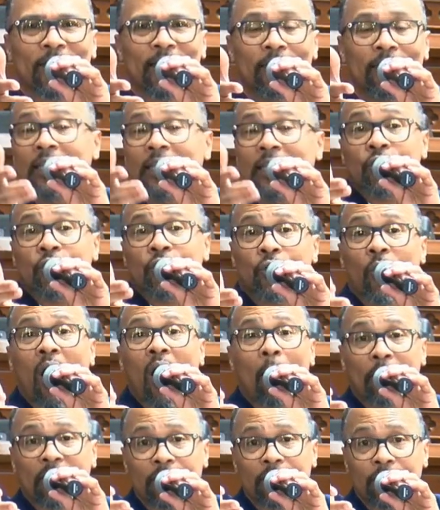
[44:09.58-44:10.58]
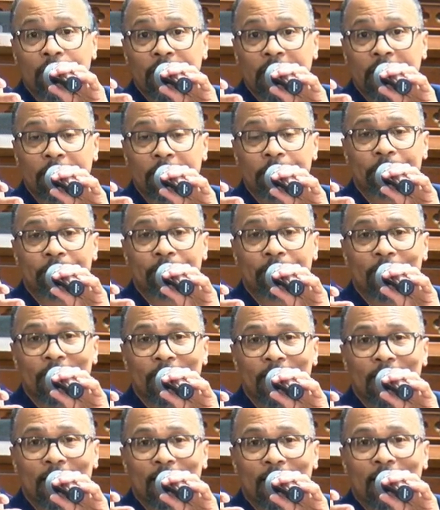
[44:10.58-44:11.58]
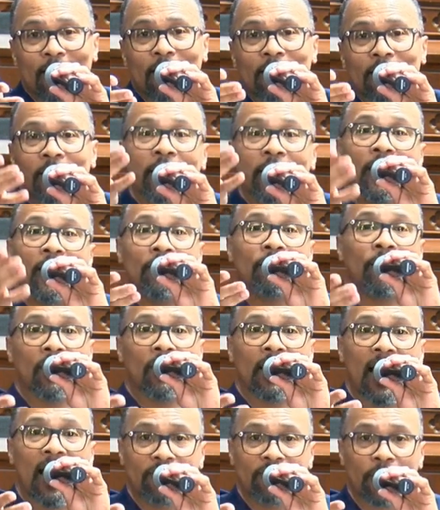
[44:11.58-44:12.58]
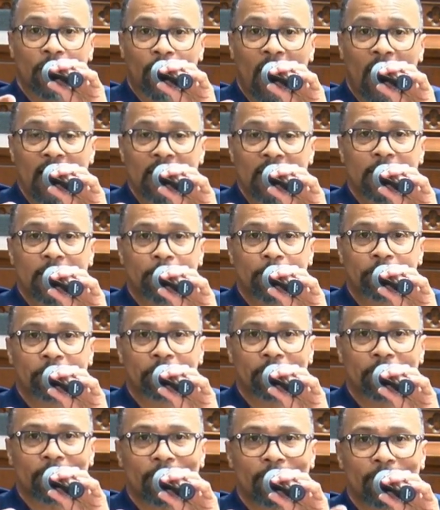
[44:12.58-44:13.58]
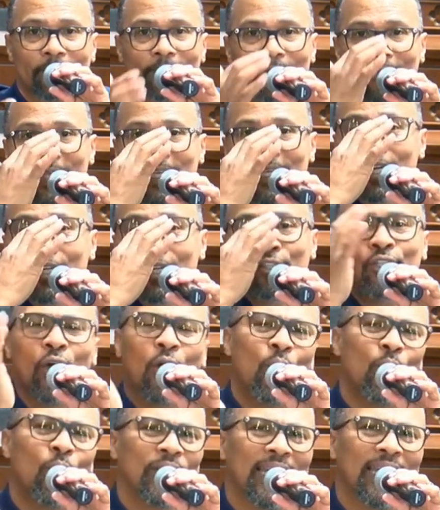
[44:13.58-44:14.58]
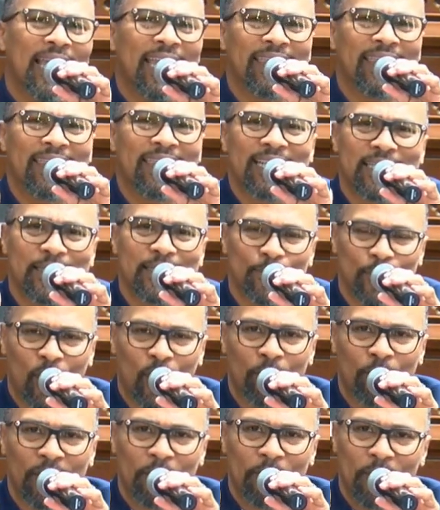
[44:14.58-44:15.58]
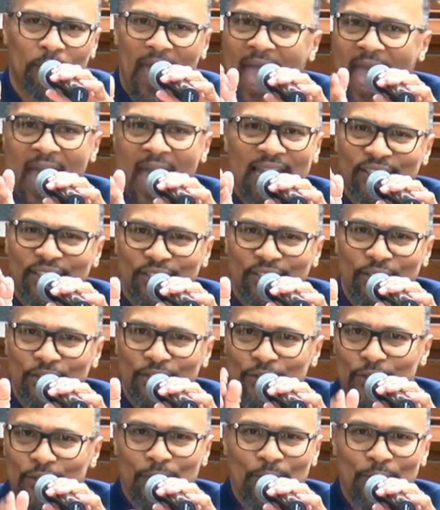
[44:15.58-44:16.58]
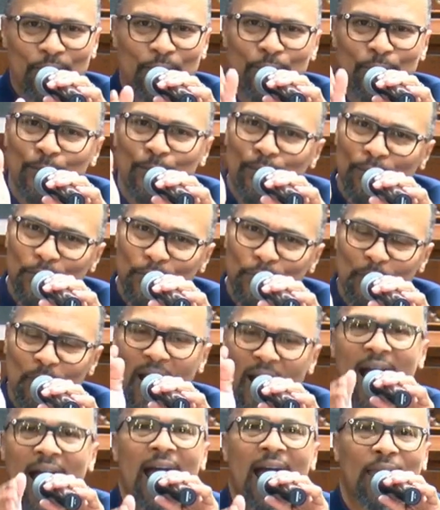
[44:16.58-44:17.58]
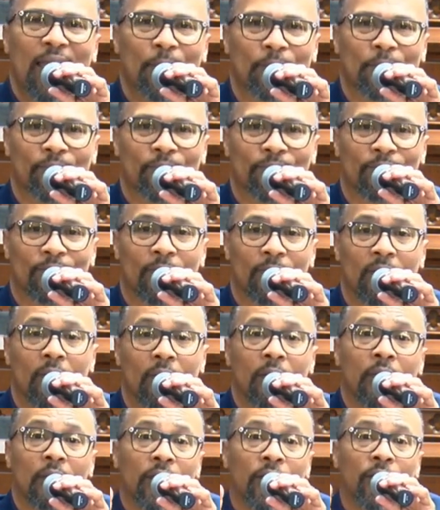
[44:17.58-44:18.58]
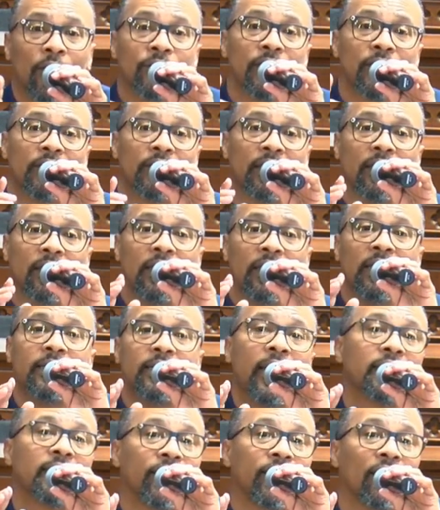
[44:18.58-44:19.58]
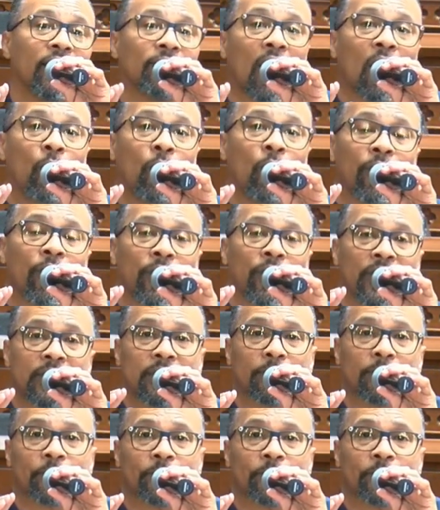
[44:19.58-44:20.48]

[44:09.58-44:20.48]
This is your opportunity to give your life to Christ. Don't let this moment pass you by. Here's the thing He takes care of our worries.